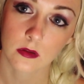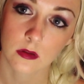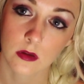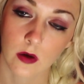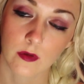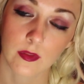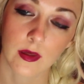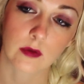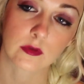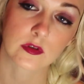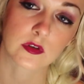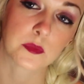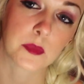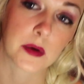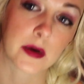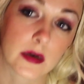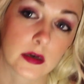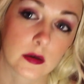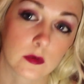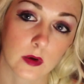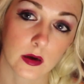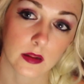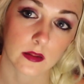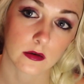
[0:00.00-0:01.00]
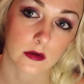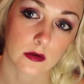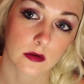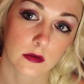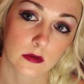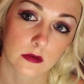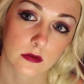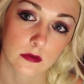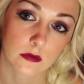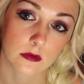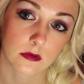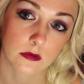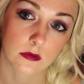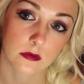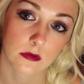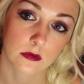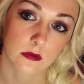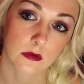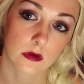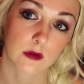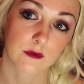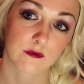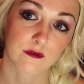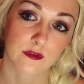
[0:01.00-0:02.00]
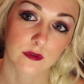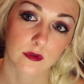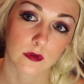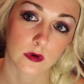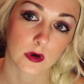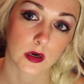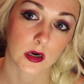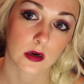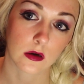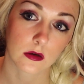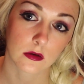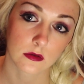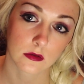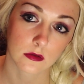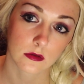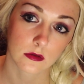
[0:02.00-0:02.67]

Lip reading: no, that was Meriwether and Flora.